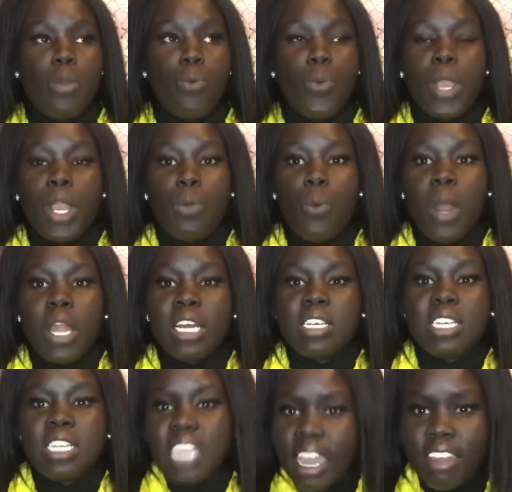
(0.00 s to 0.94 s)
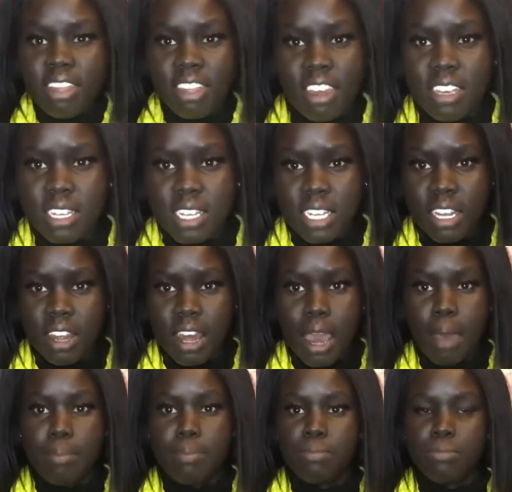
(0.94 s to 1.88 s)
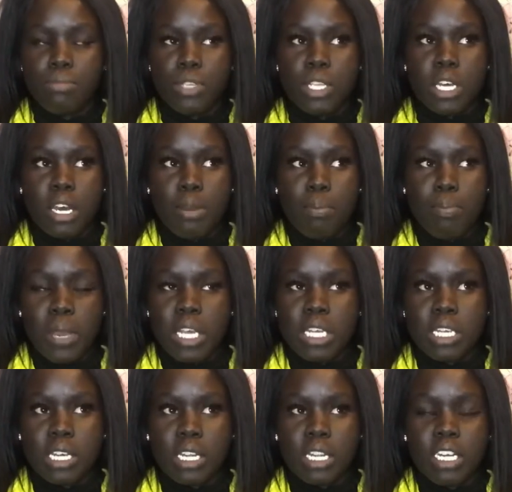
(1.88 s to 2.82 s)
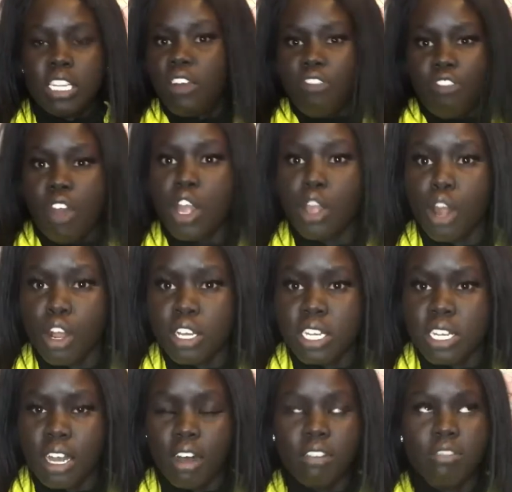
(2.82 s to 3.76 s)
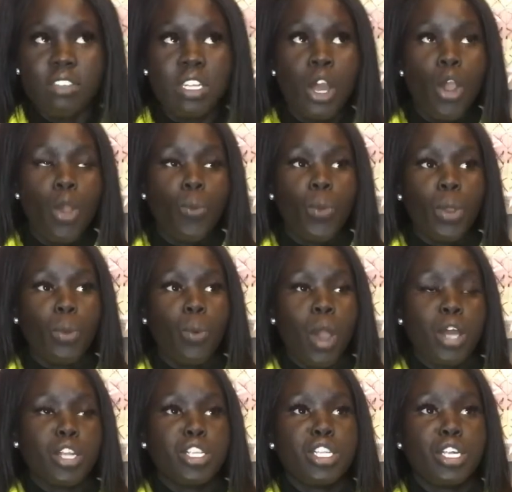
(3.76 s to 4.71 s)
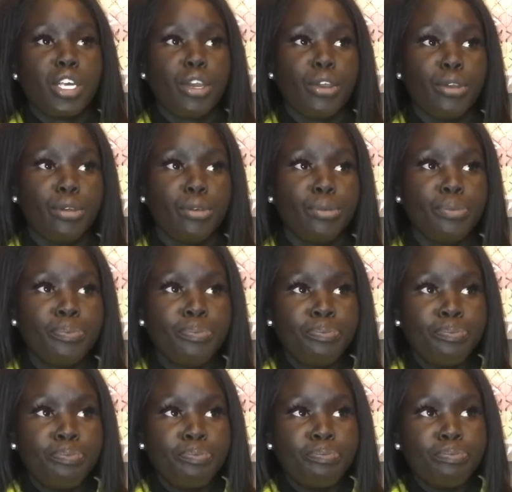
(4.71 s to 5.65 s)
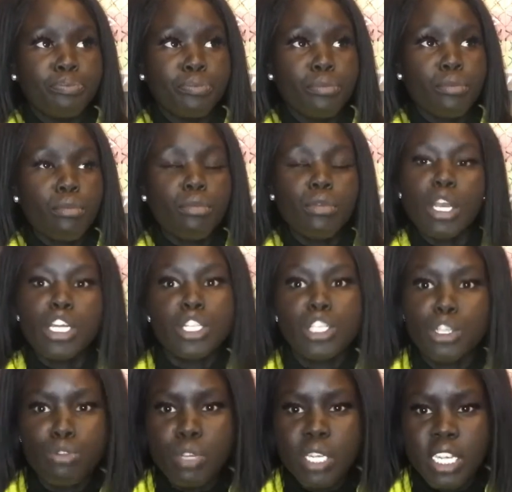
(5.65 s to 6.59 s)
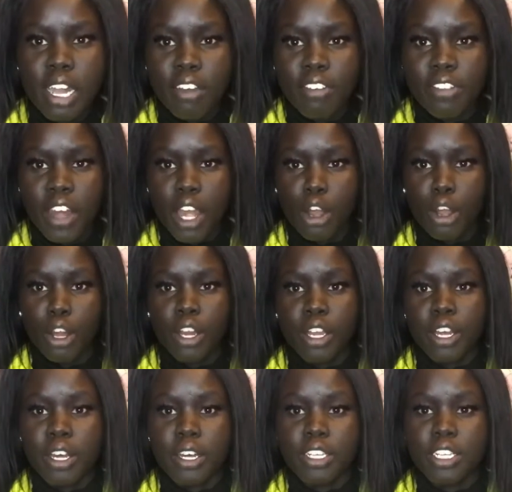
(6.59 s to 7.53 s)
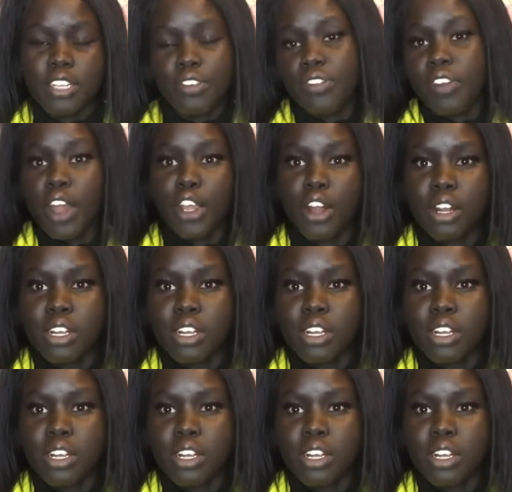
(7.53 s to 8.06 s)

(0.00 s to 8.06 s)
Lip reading: we want to say things to them to basically defend ourselves. We want to do stuff that are gonna defend